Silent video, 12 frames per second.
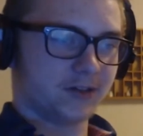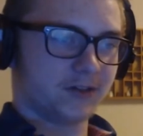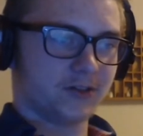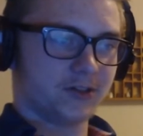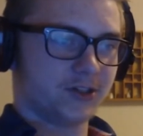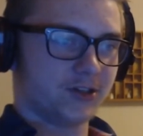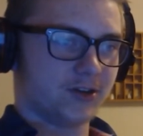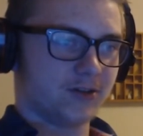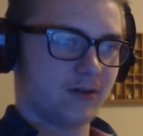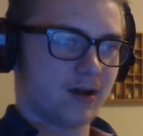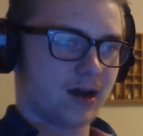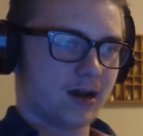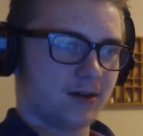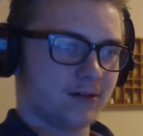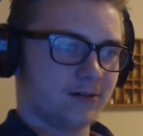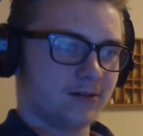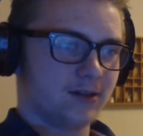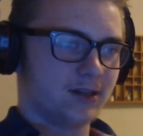To show
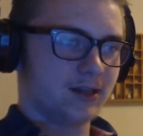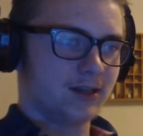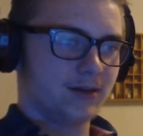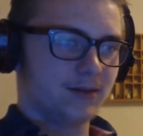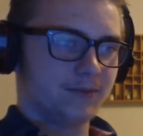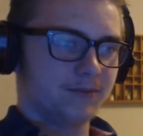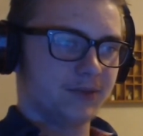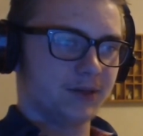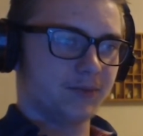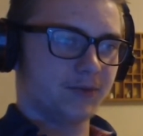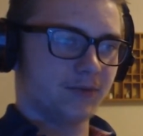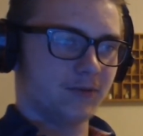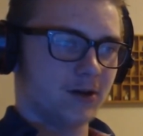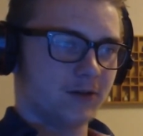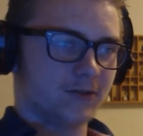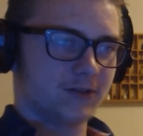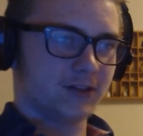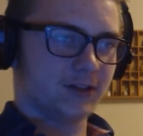how people want
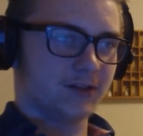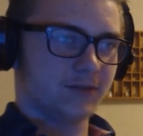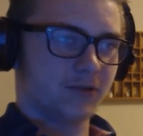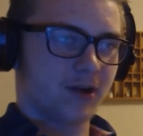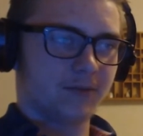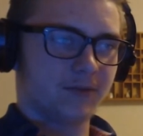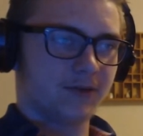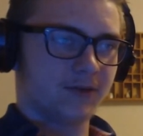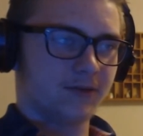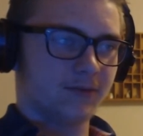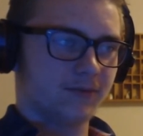to see the prime,